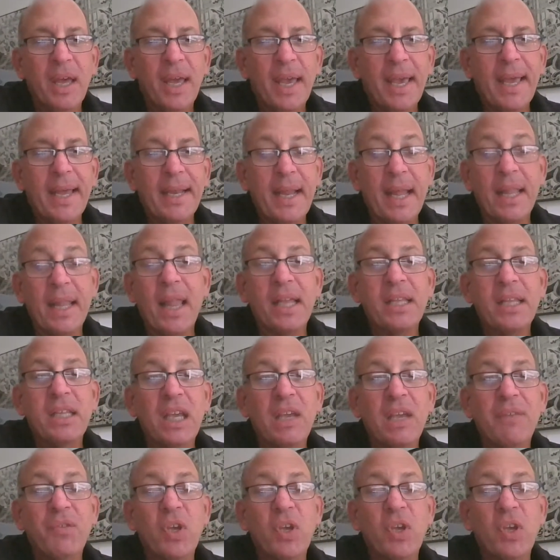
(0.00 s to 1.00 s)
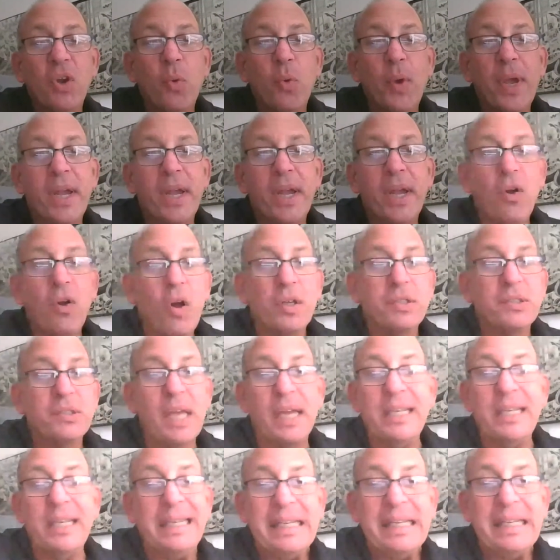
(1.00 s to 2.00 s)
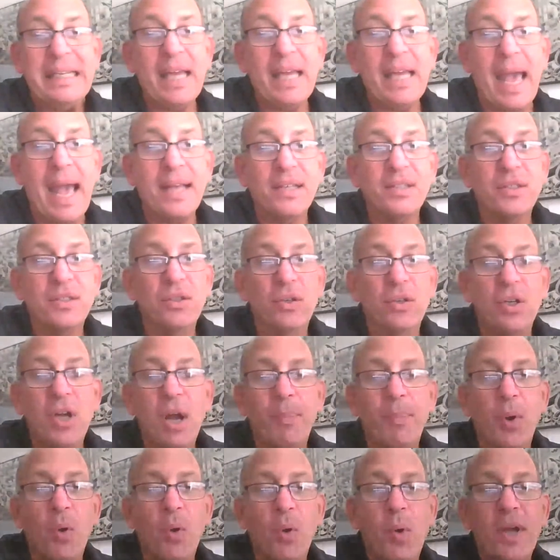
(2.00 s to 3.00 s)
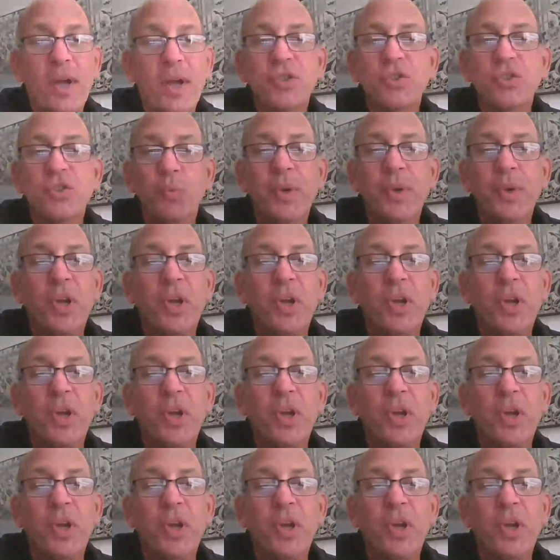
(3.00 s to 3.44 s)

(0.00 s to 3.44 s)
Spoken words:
And I'd like to give you a quick call because I need to ask you a couple questions